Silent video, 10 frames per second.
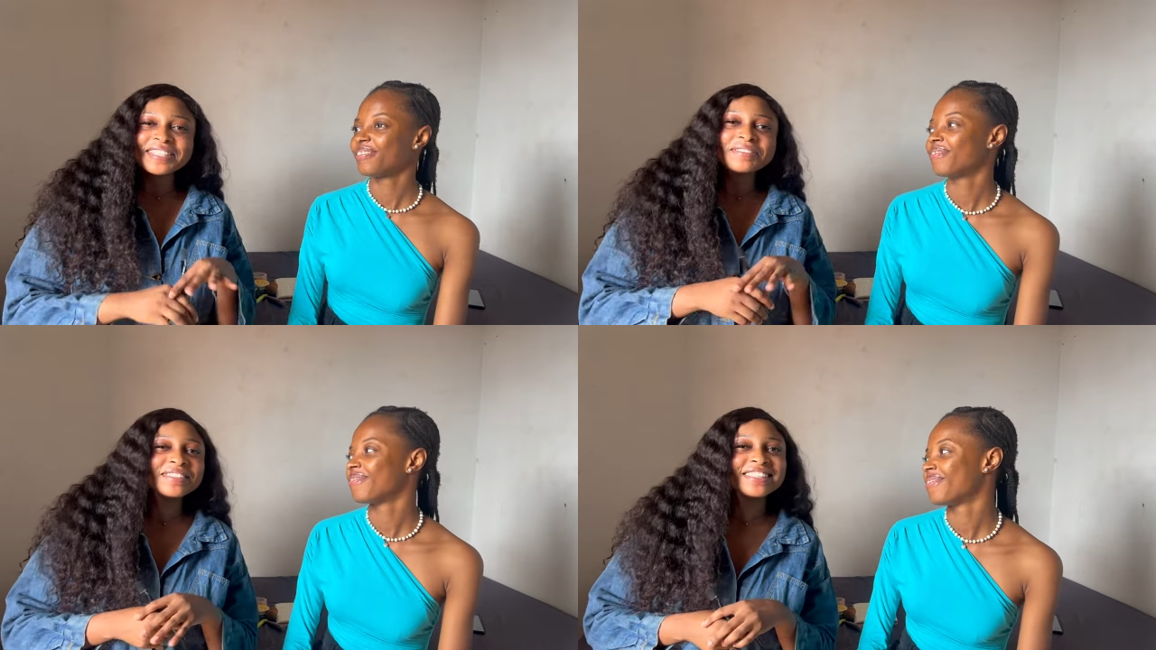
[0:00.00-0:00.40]
Speaker 1: my
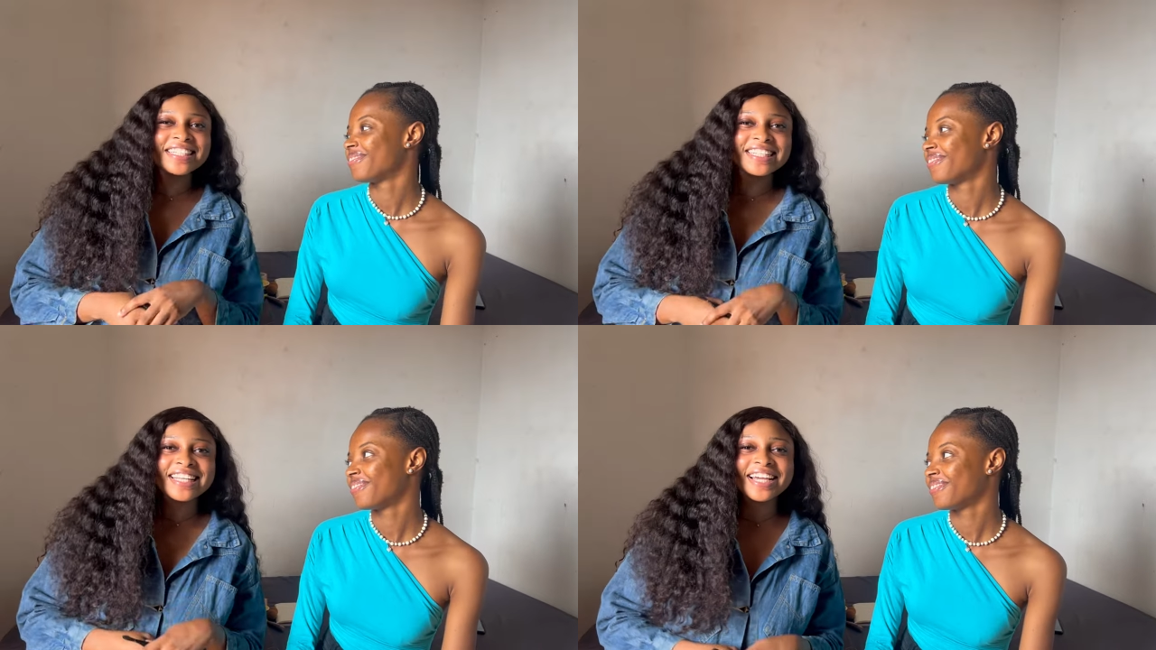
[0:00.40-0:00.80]
name is
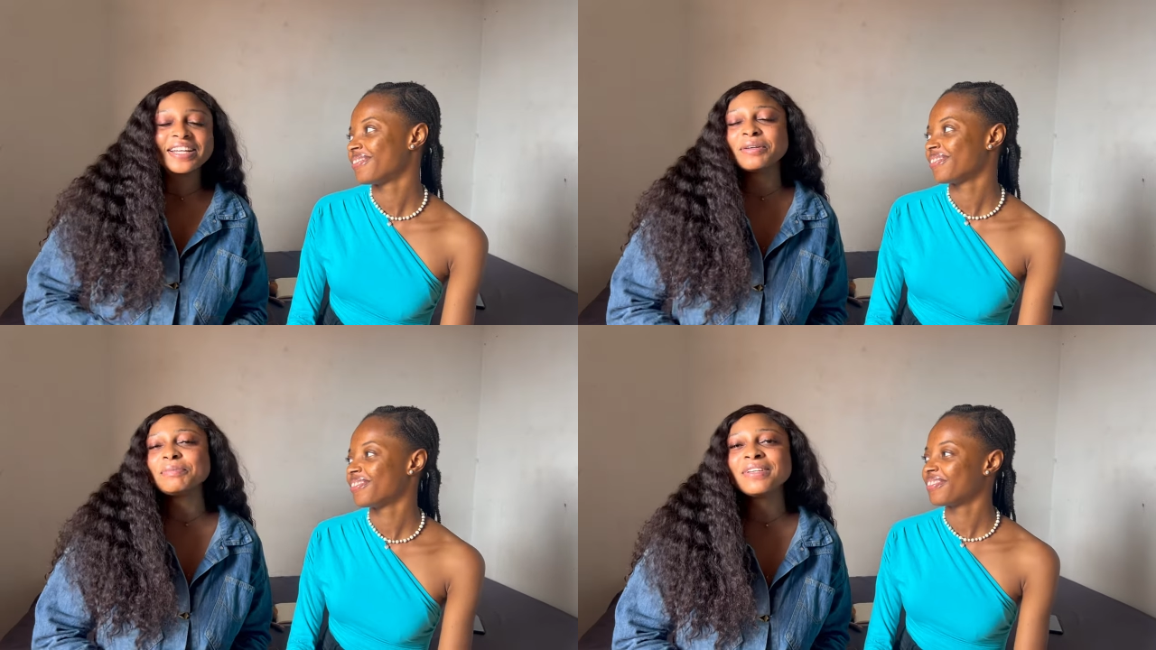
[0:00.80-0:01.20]
Jenny and
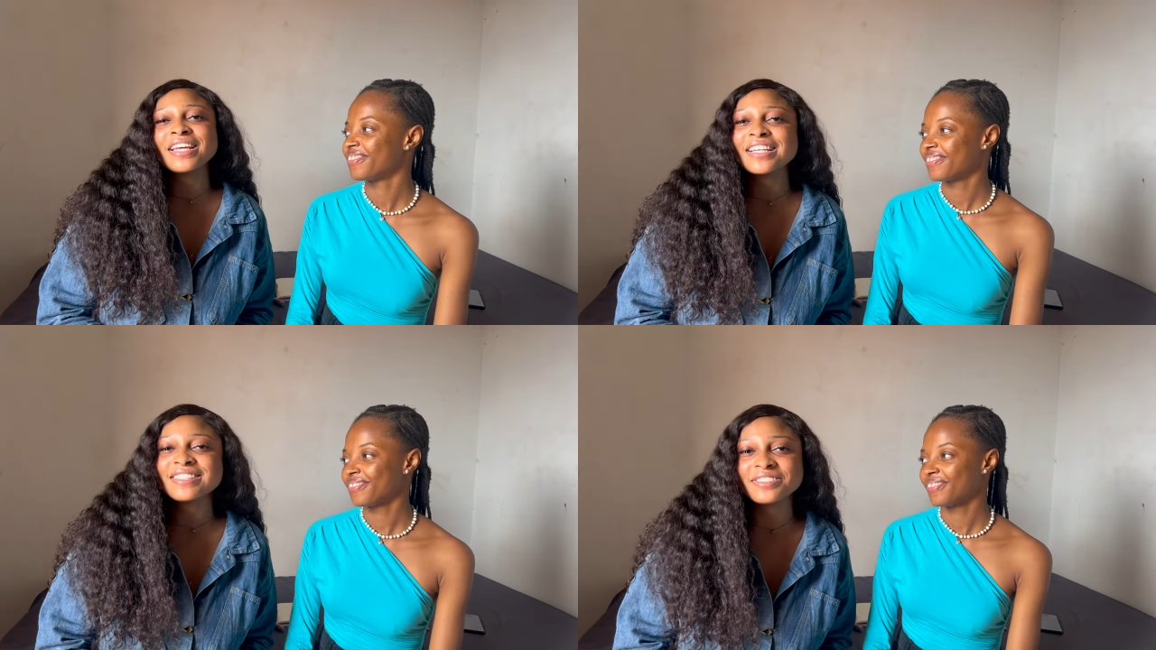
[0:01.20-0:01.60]
I'm
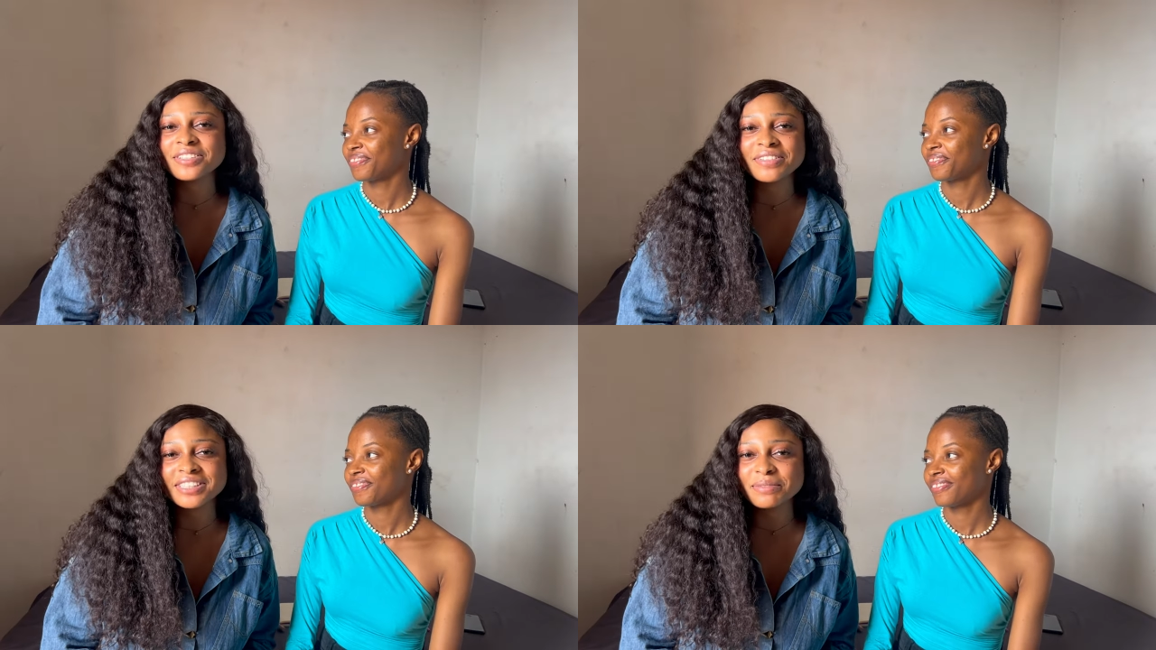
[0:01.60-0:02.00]
here to
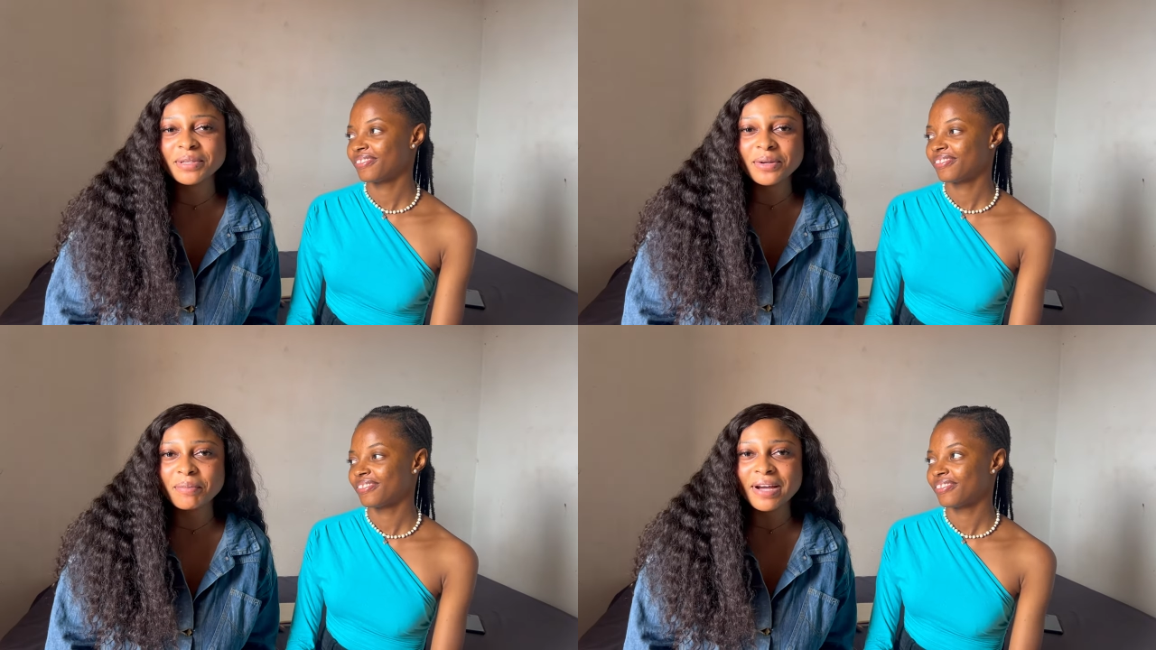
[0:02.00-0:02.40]
serve as
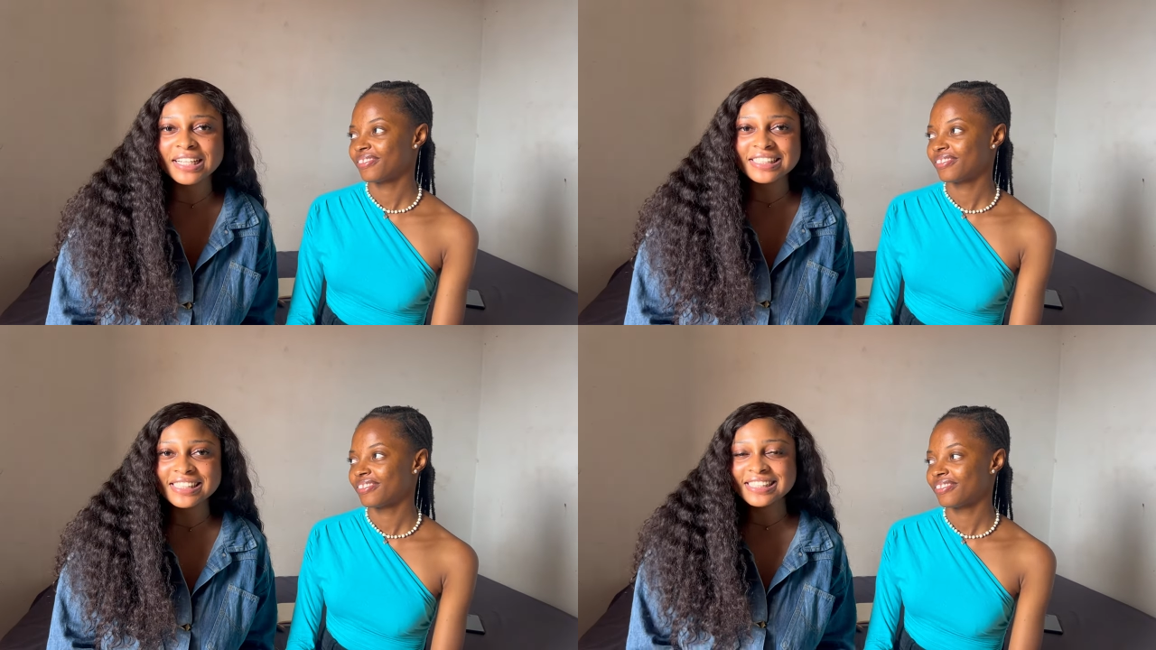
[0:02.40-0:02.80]
makeup
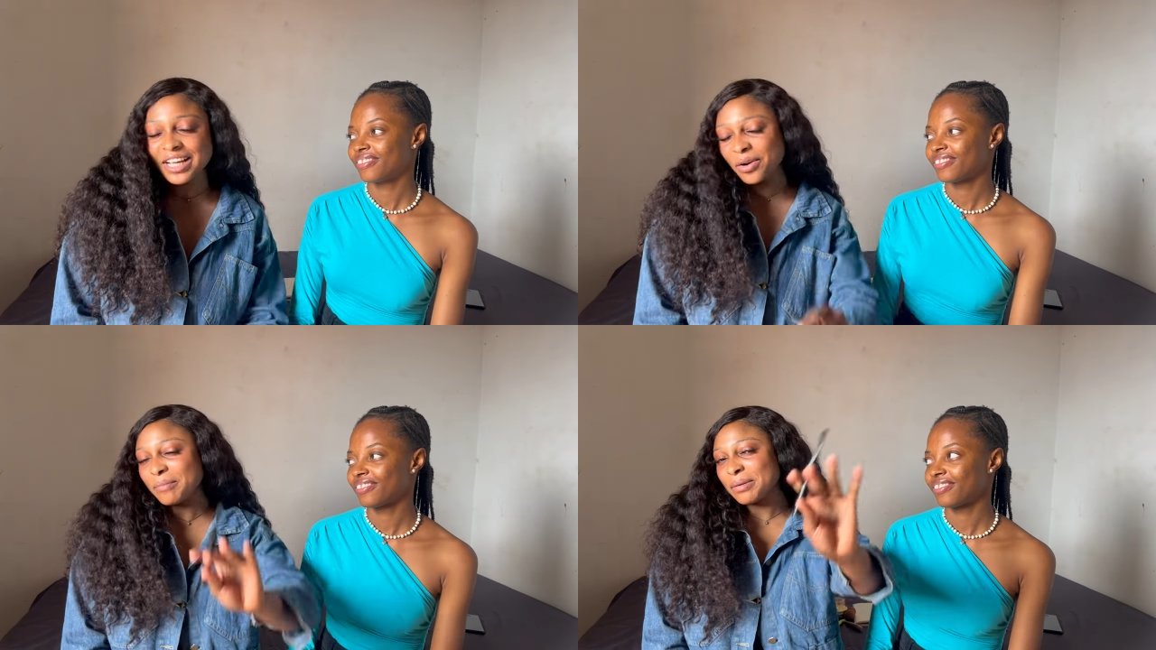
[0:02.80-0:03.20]
artist.
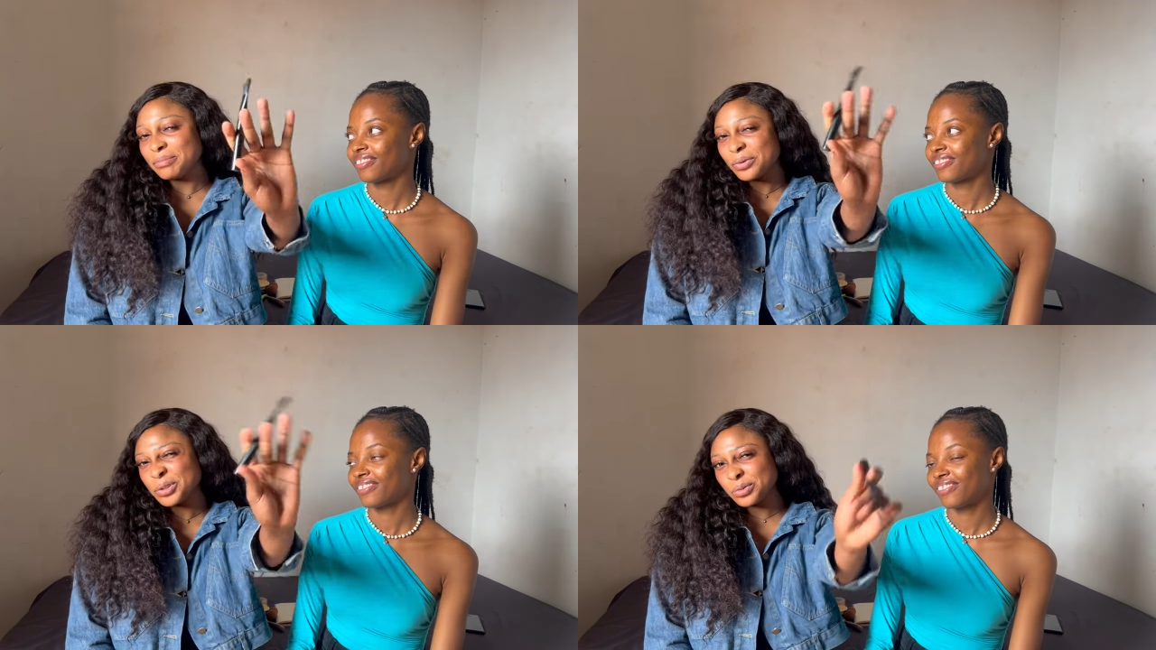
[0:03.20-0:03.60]
I got my
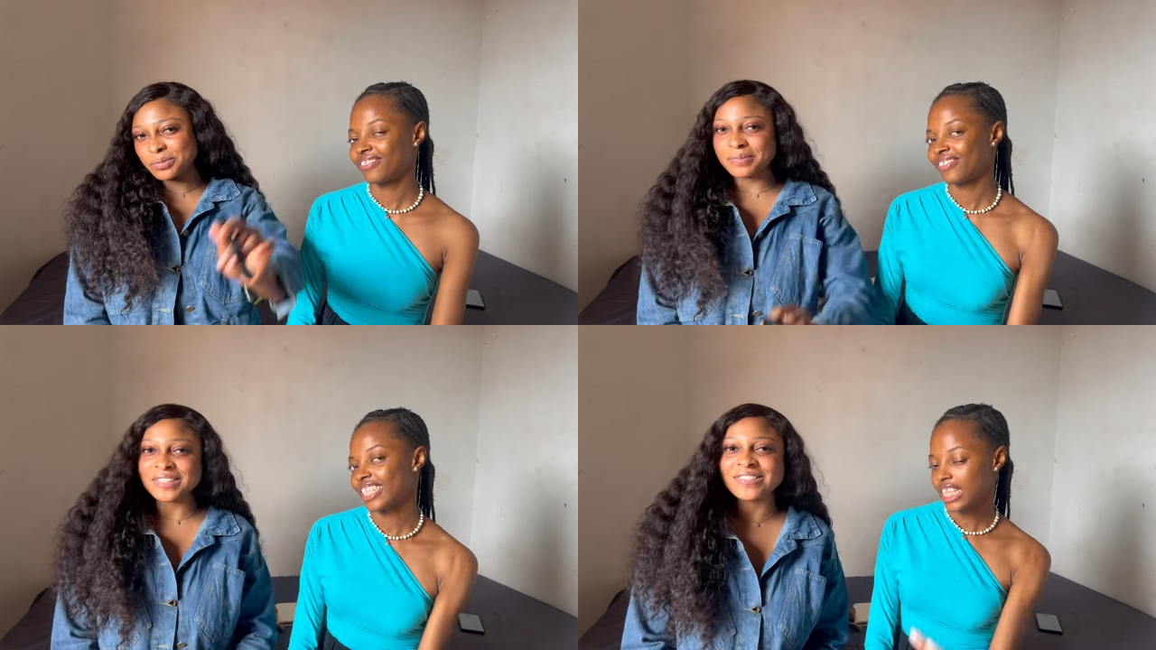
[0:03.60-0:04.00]
brush with me,